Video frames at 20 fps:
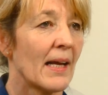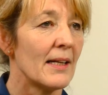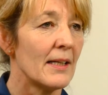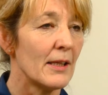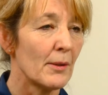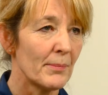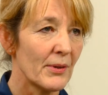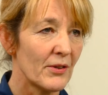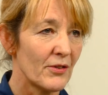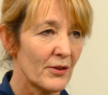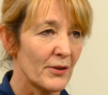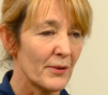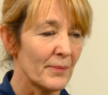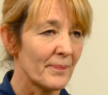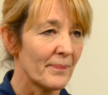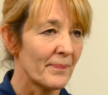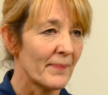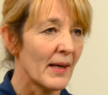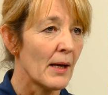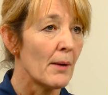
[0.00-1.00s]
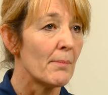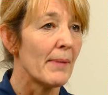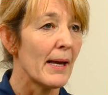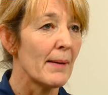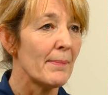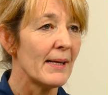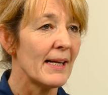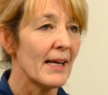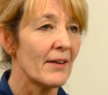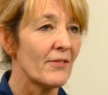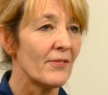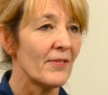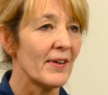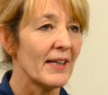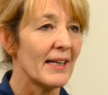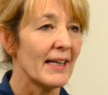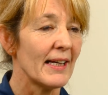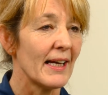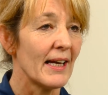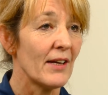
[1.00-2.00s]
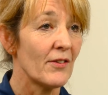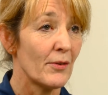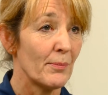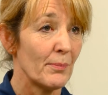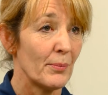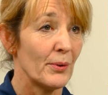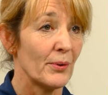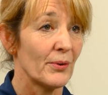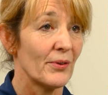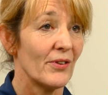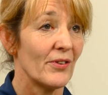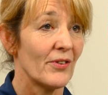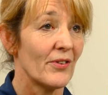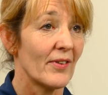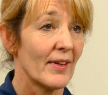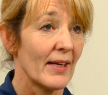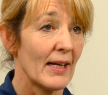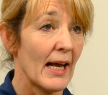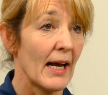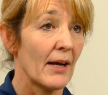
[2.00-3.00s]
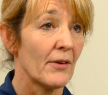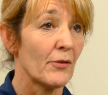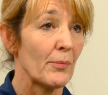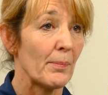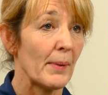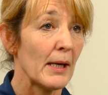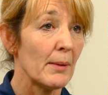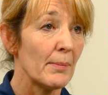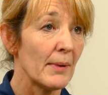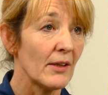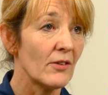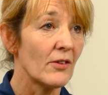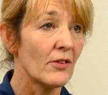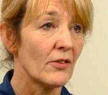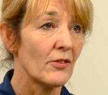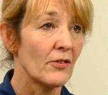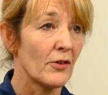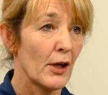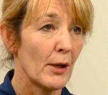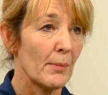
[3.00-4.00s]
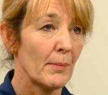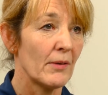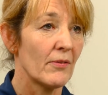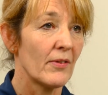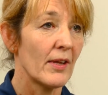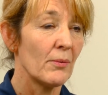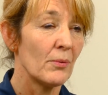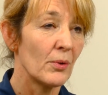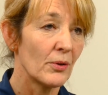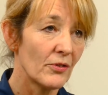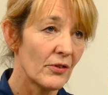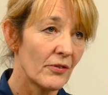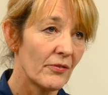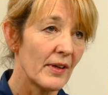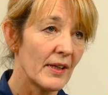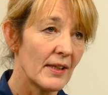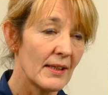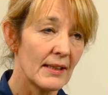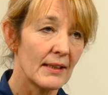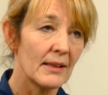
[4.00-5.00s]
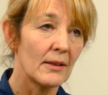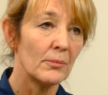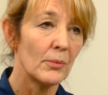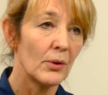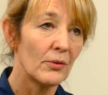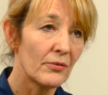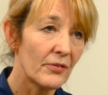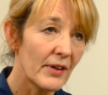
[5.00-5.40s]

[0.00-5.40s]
Number 2, baby-led feeding is important as it allows baby to determine if they want to feed a little more